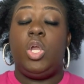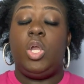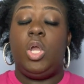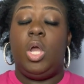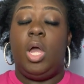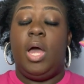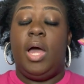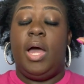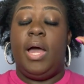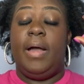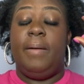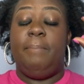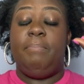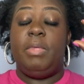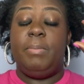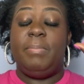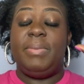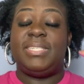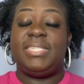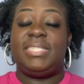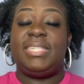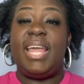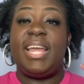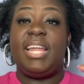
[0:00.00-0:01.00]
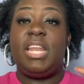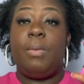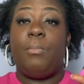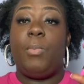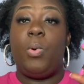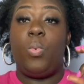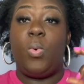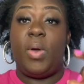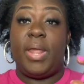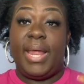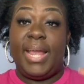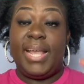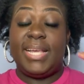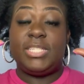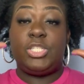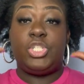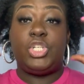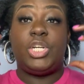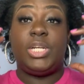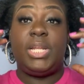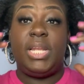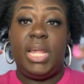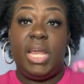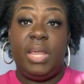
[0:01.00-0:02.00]
Um, the mistake number one is
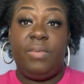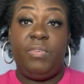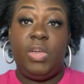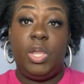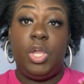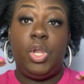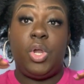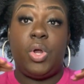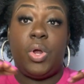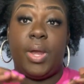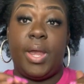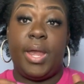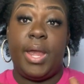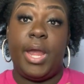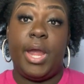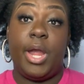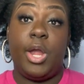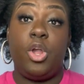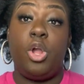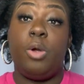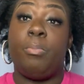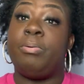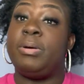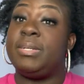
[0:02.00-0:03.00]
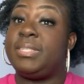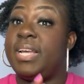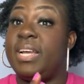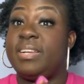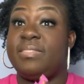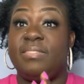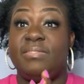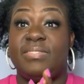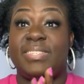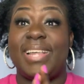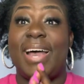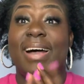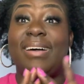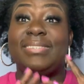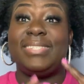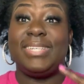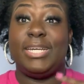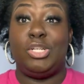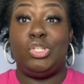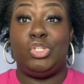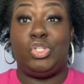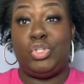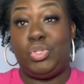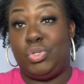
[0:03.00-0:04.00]
you're leaving your hair, your protective styles
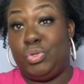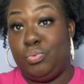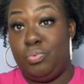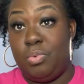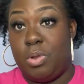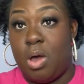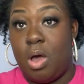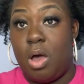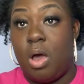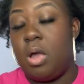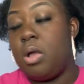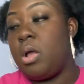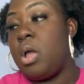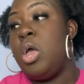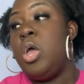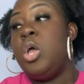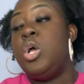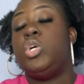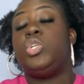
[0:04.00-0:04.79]
in too long.